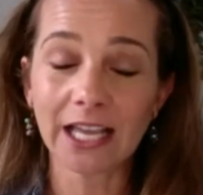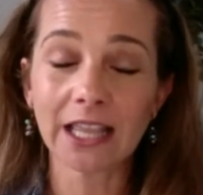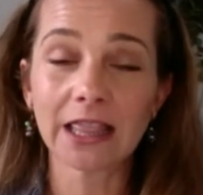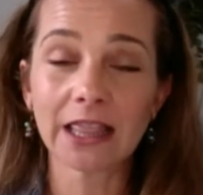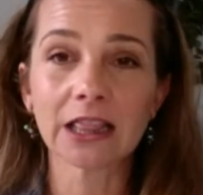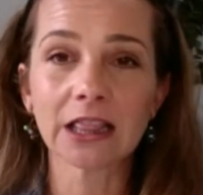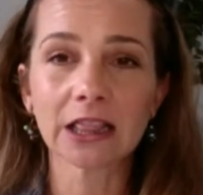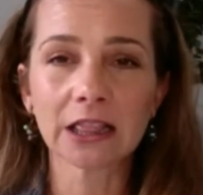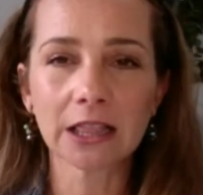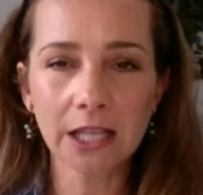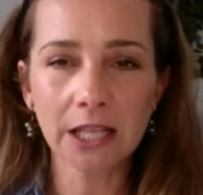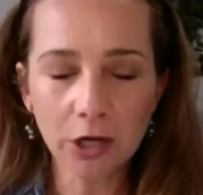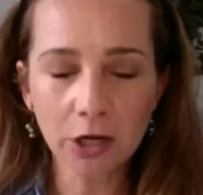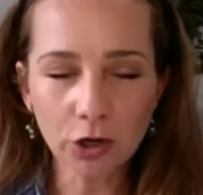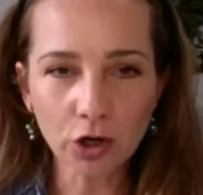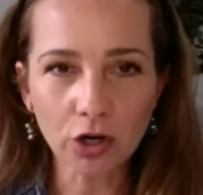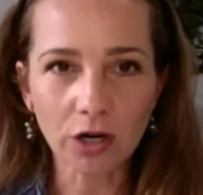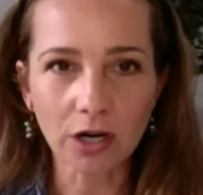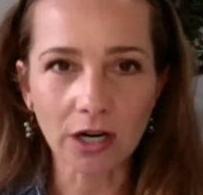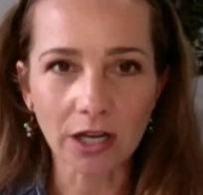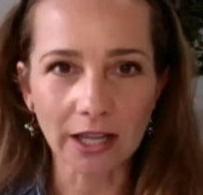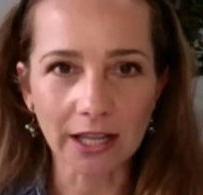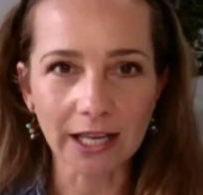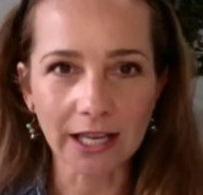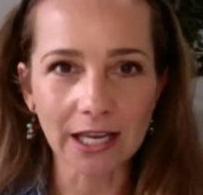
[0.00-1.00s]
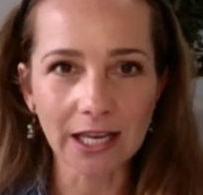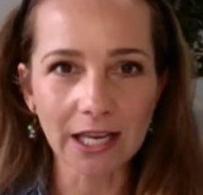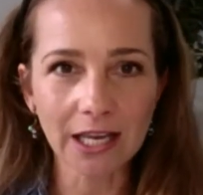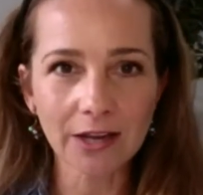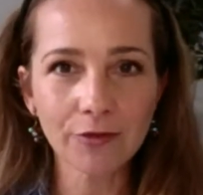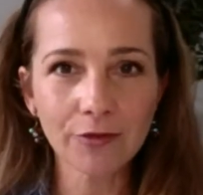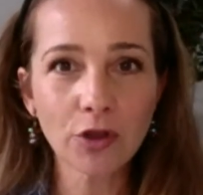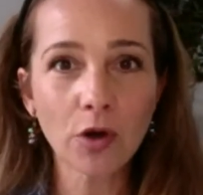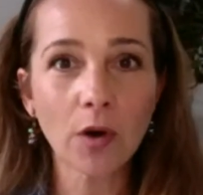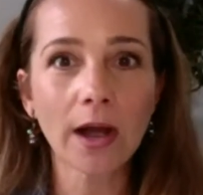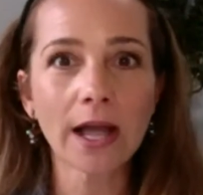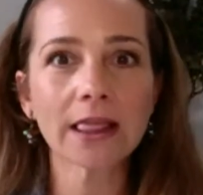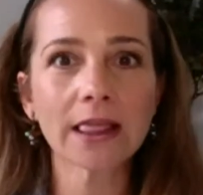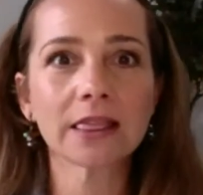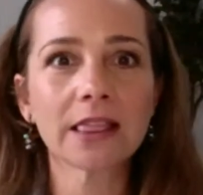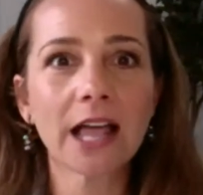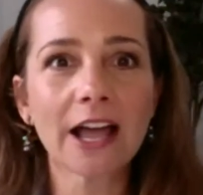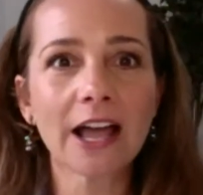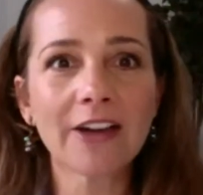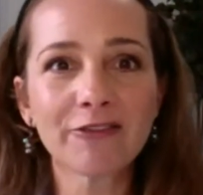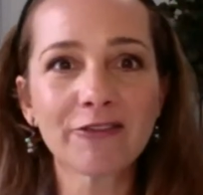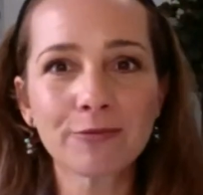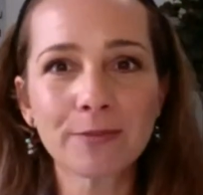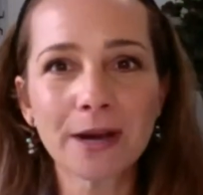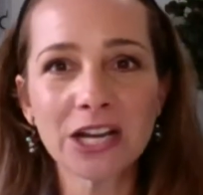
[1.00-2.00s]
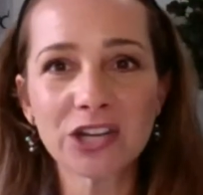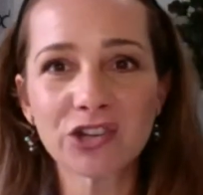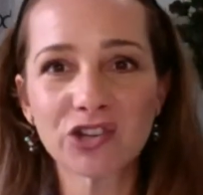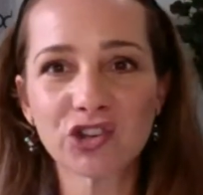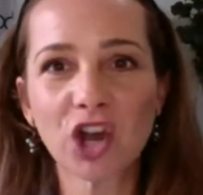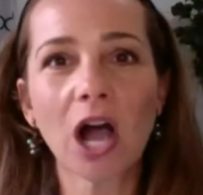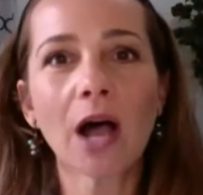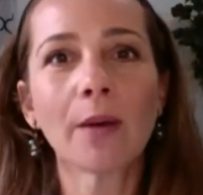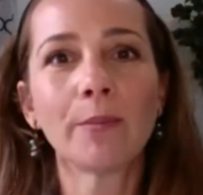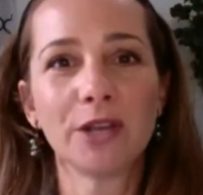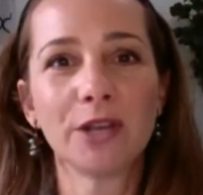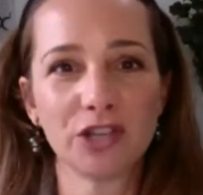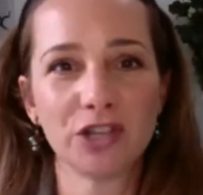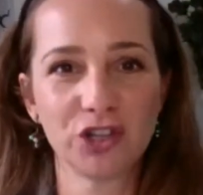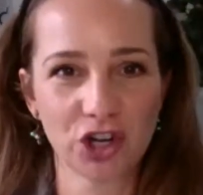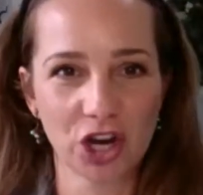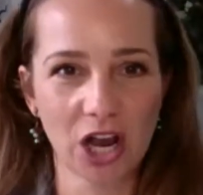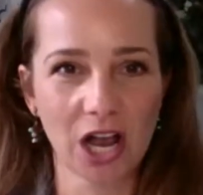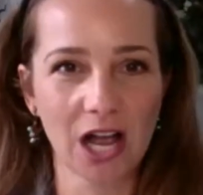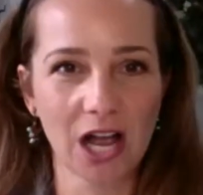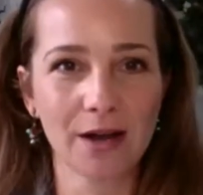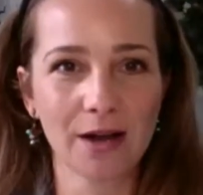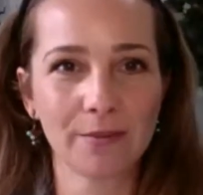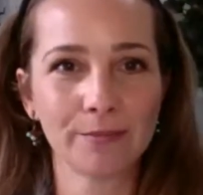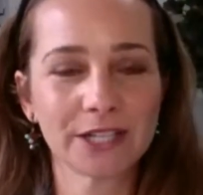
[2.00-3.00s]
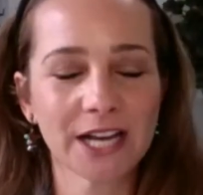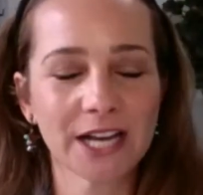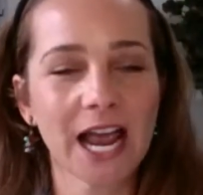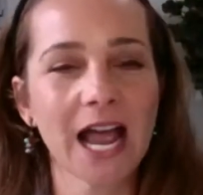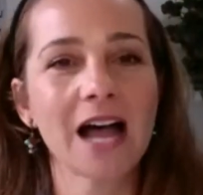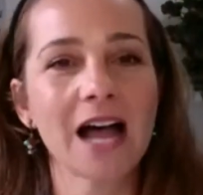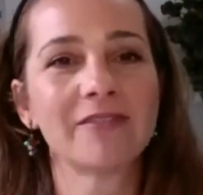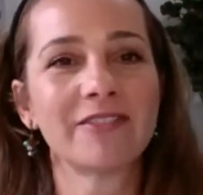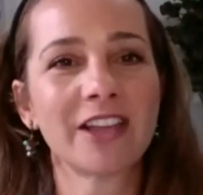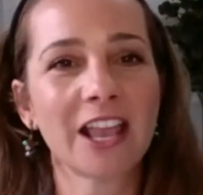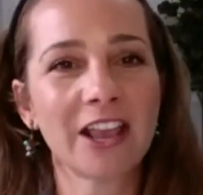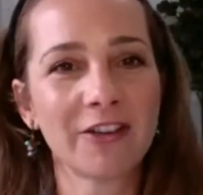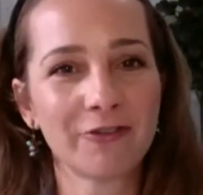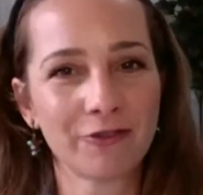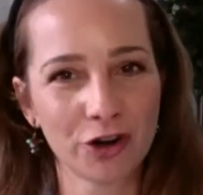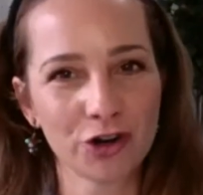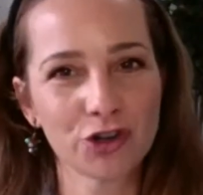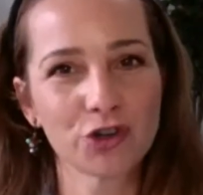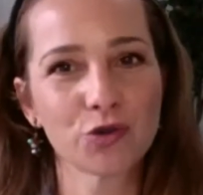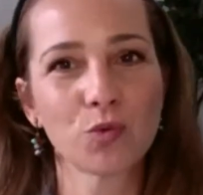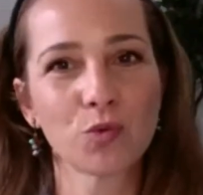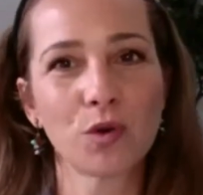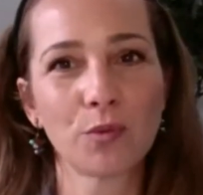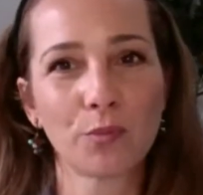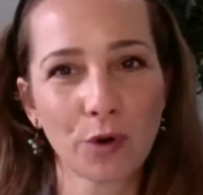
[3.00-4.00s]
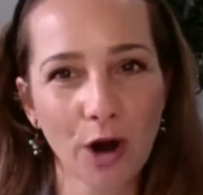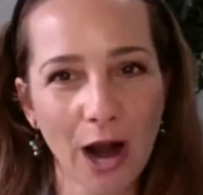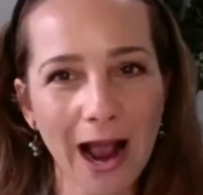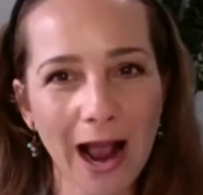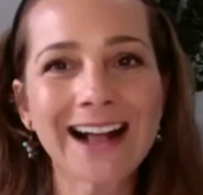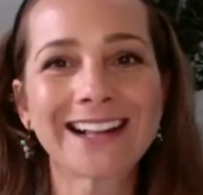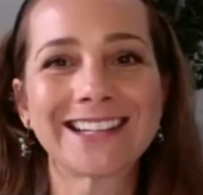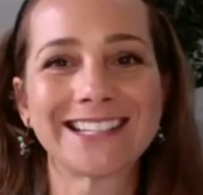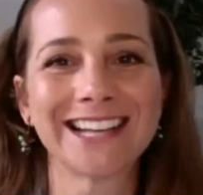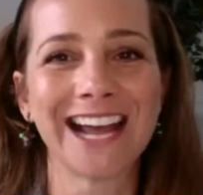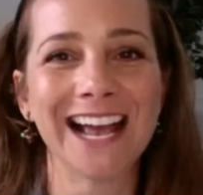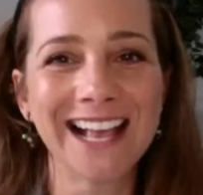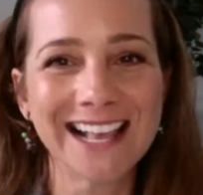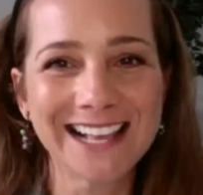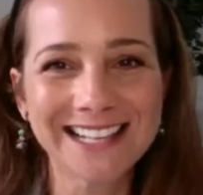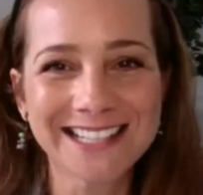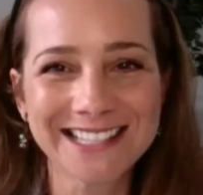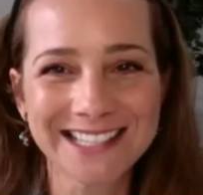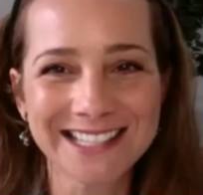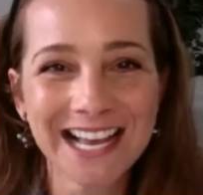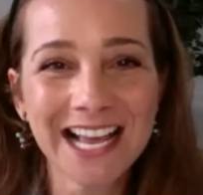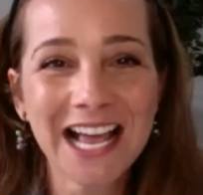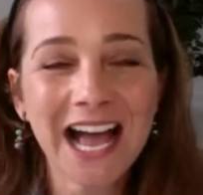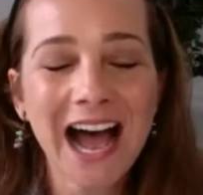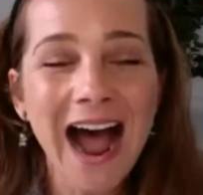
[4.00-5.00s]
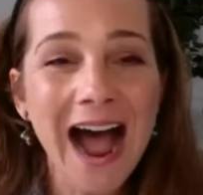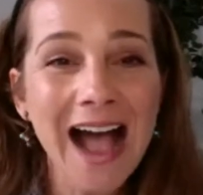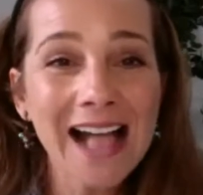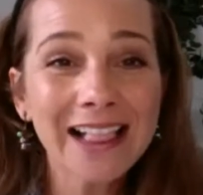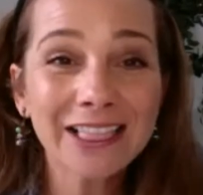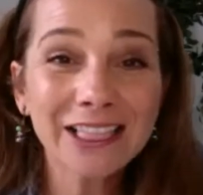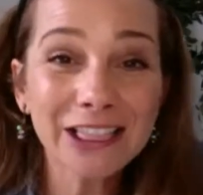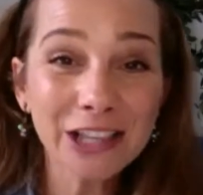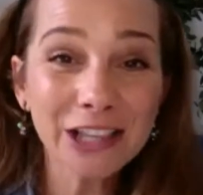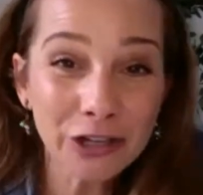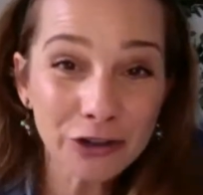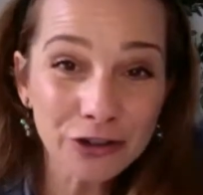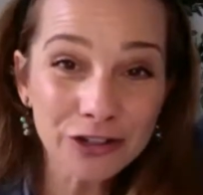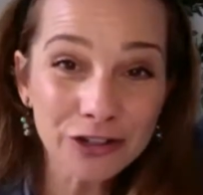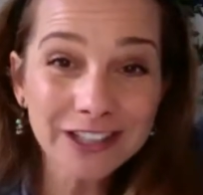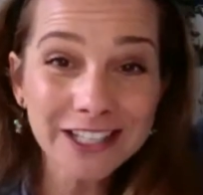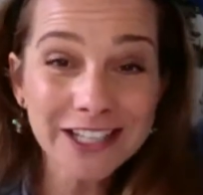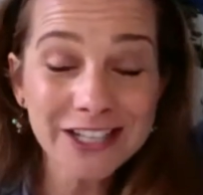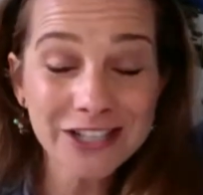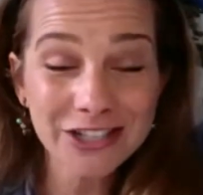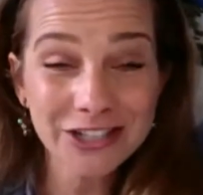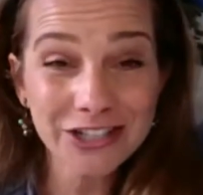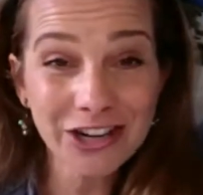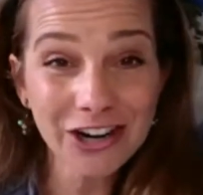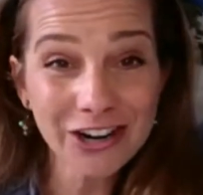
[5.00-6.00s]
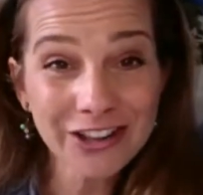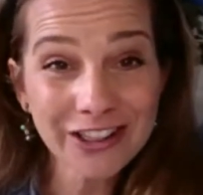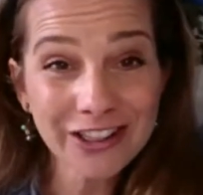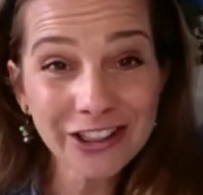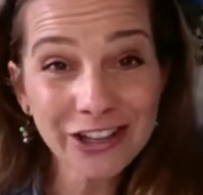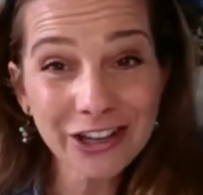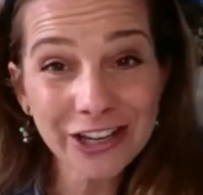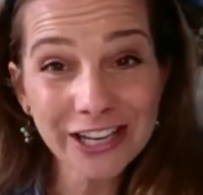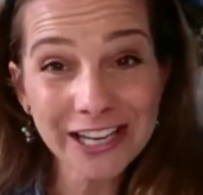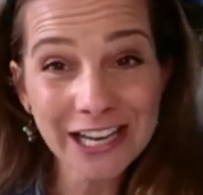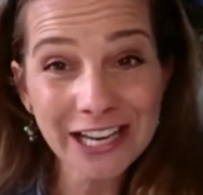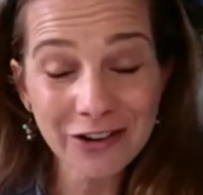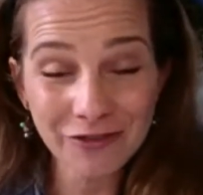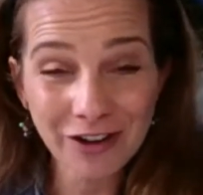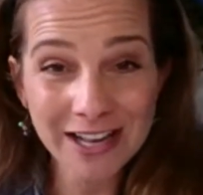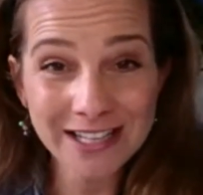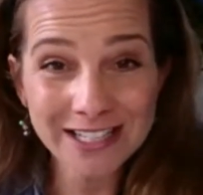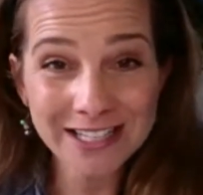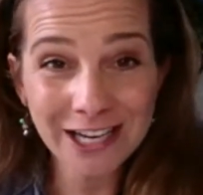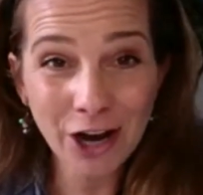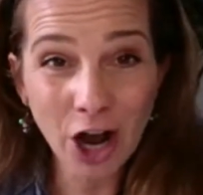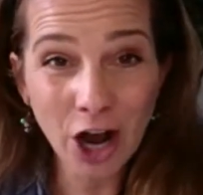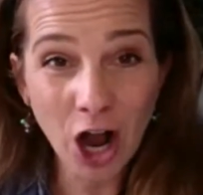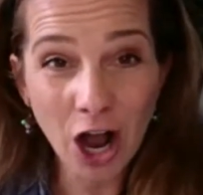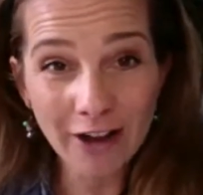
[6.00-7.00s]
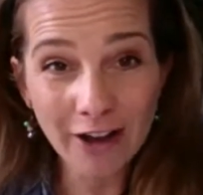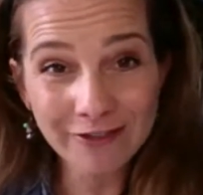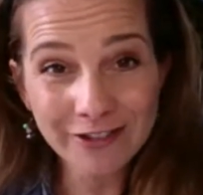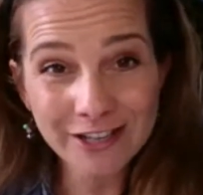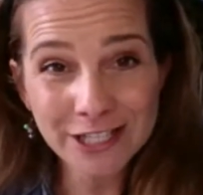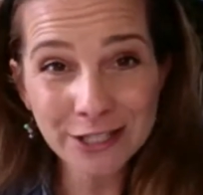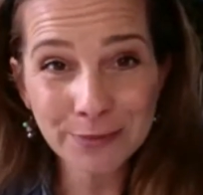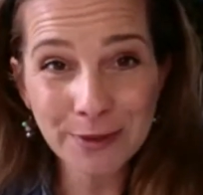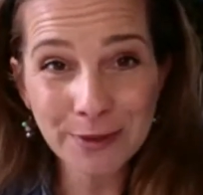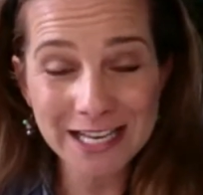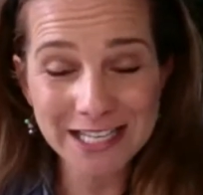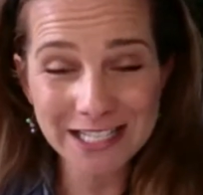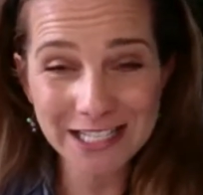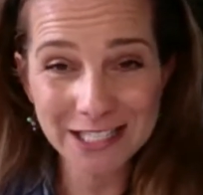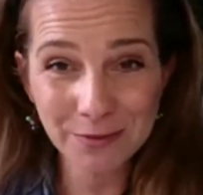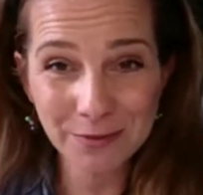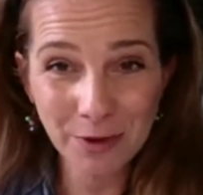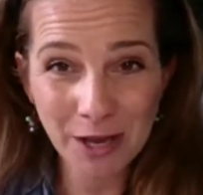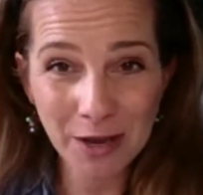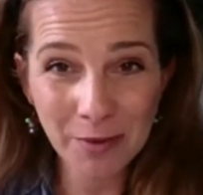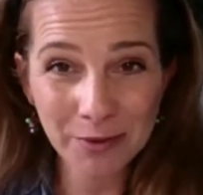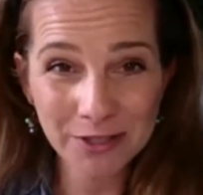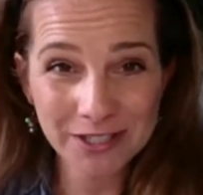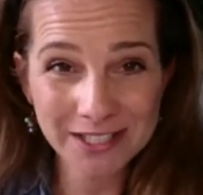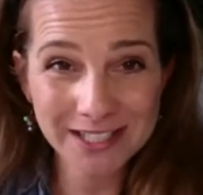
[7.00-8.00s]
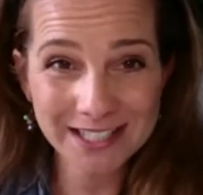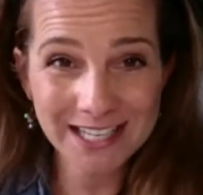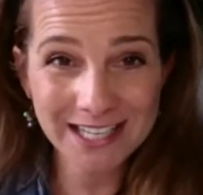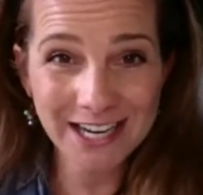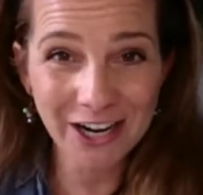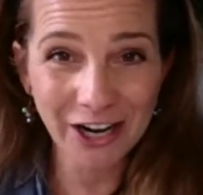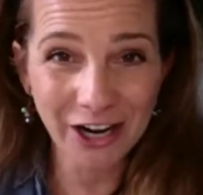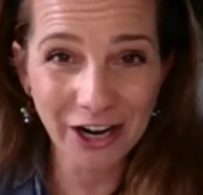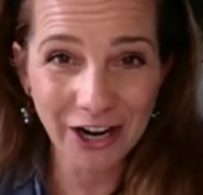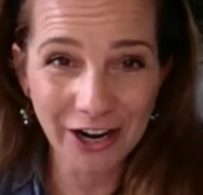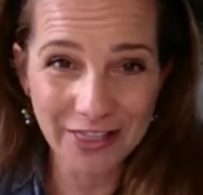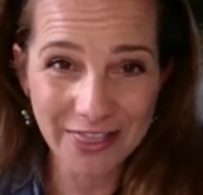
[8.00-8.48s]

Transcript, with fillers: And literally, even though I left my jobby job to have a virtual practice, I literally started looking at renting office space to be able to see her.